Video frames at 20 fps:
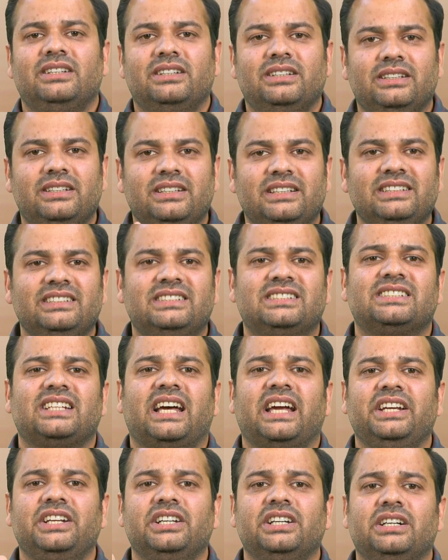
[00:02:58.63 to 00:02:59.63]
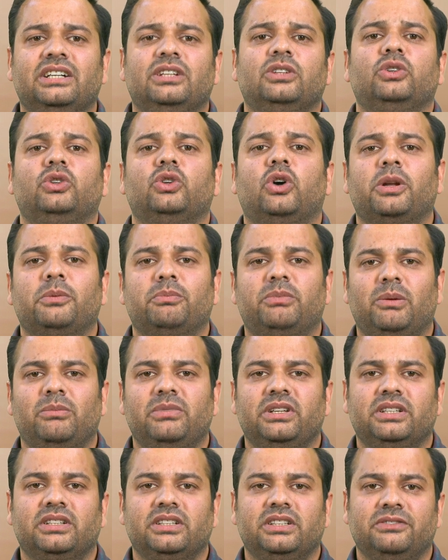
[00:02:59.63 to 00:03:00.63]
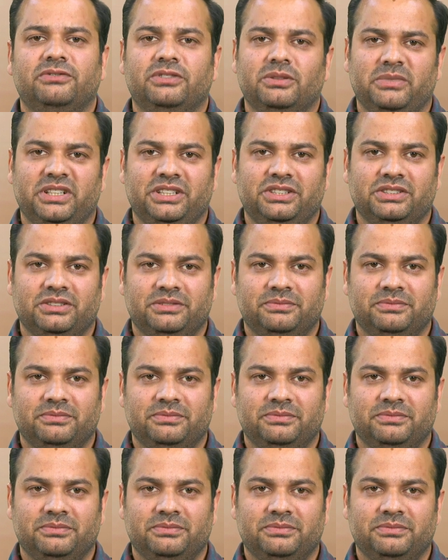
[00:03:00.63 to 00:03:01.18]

insider non-public information.